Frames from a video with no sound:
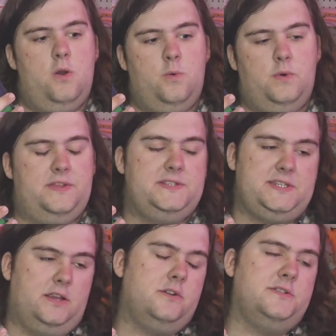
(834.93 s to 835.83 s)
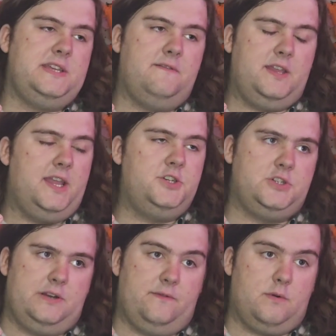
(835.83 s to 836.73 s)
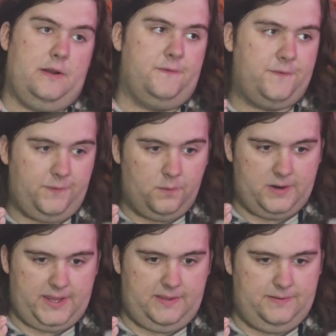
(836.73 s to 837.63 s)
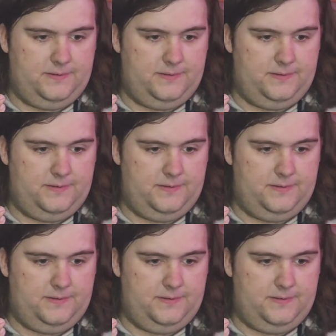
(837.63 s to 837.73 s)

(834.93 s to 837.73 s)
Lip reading: with a standard deviation of around 40.